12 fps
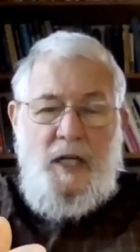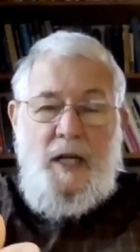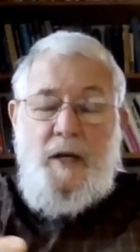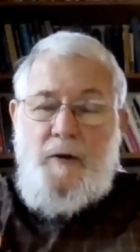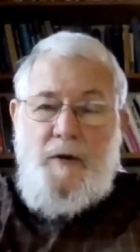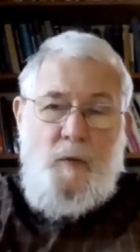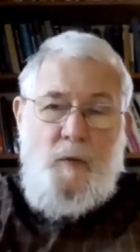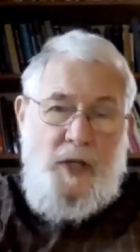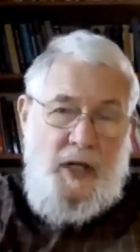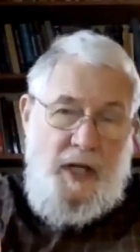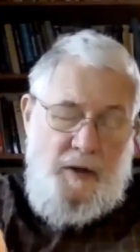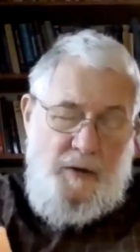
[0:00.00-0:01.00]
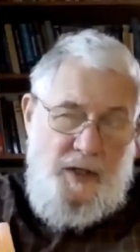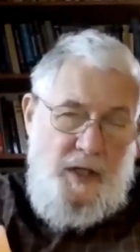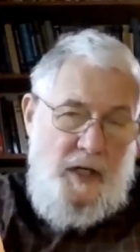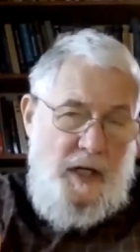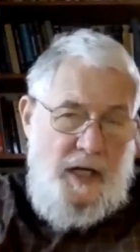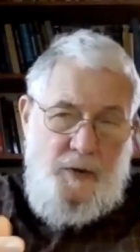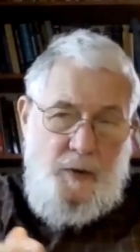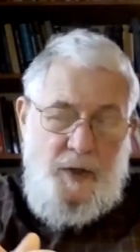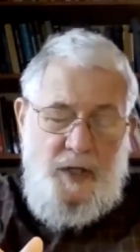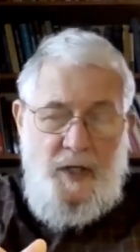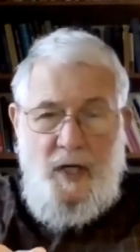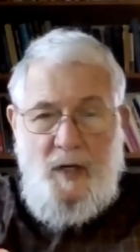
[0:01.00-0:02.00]
with a guaranteed
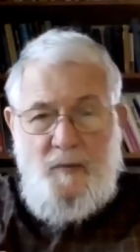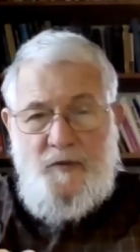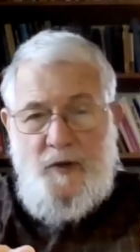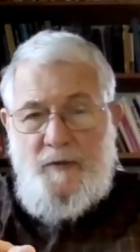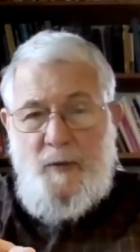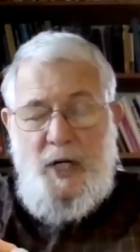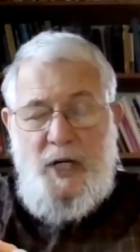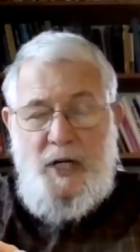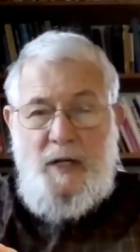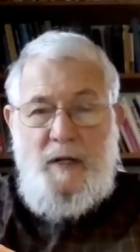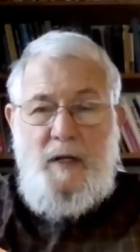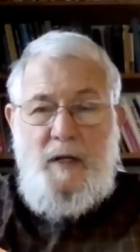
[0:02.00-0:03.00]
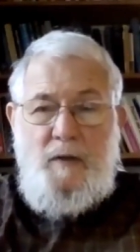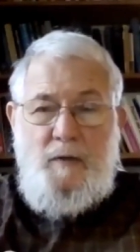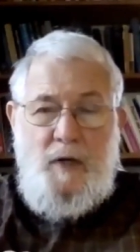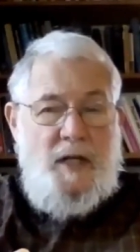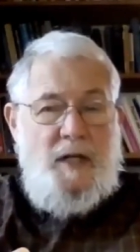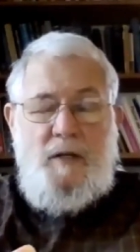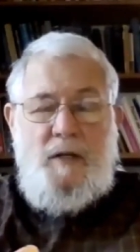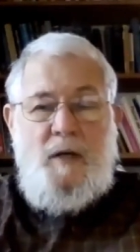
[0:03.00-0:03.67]
annual income for everybody, right?